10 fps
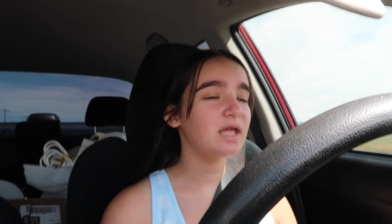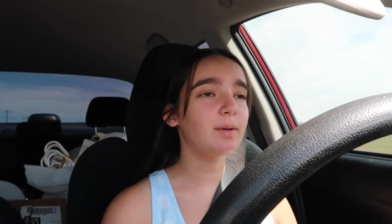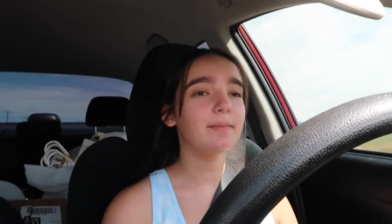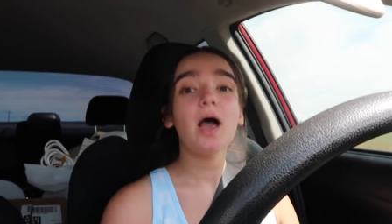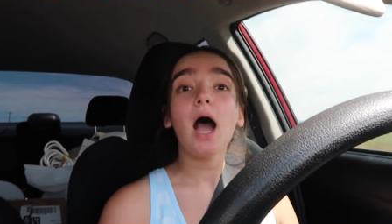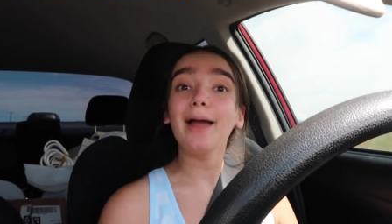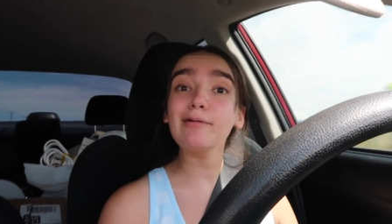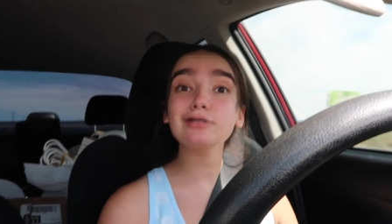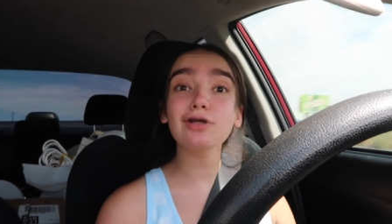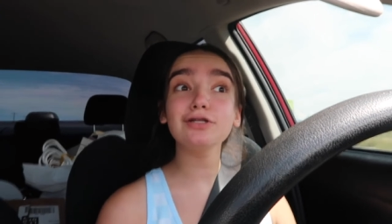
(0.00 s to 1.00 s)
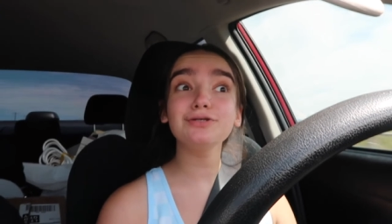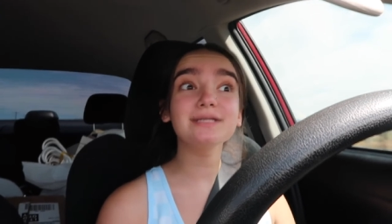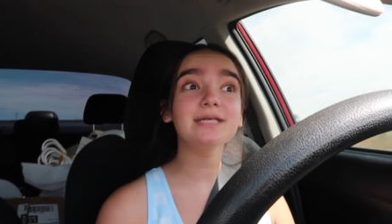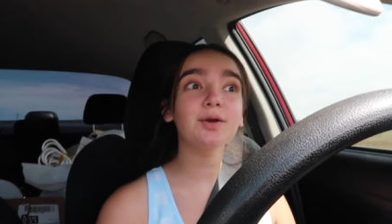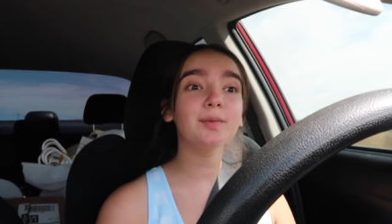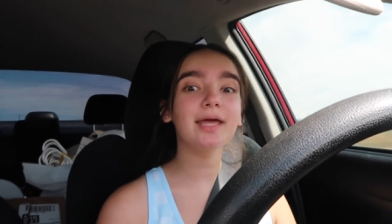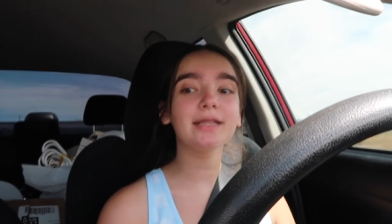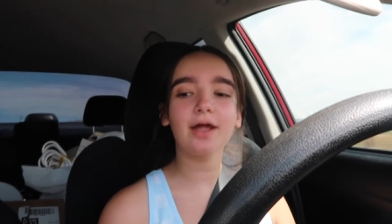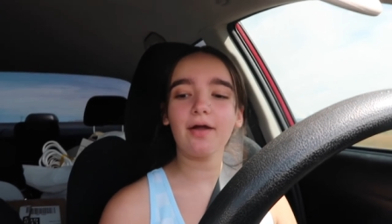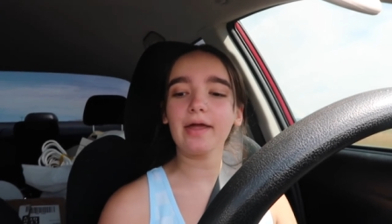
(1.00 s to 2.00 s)
anyway, I will talk to you guys later when we
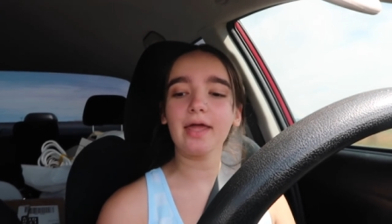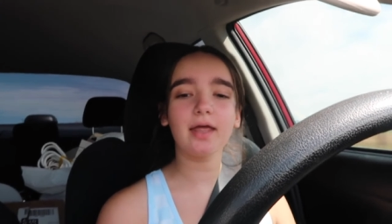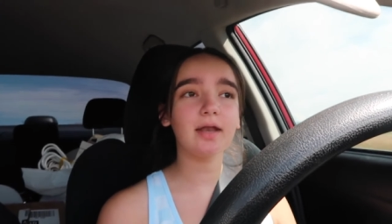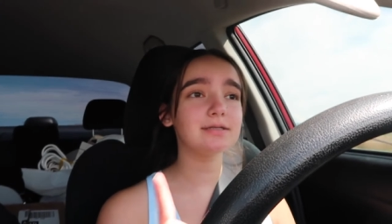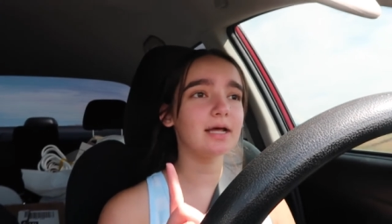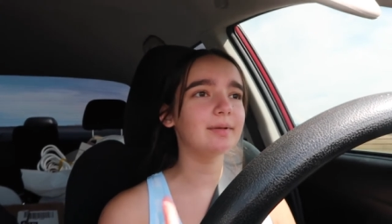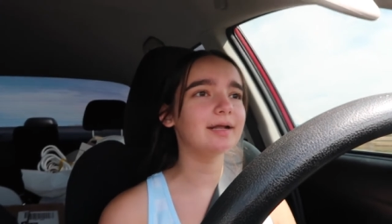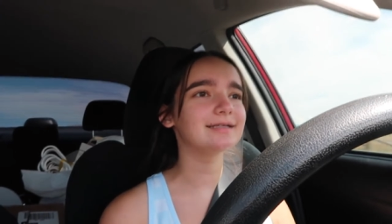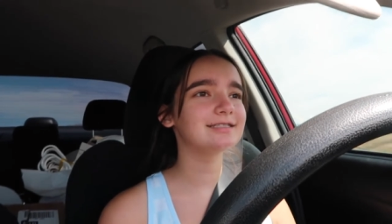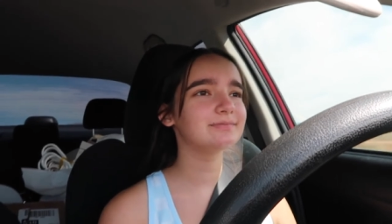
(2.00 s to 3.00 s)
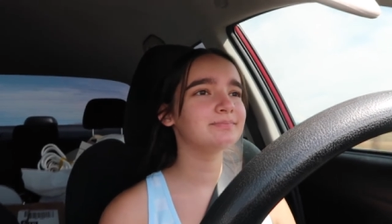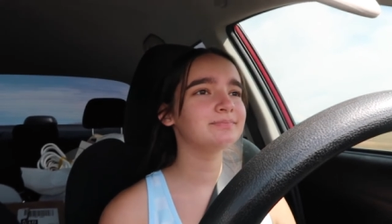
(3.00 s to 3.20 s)
get there in 10 minutes.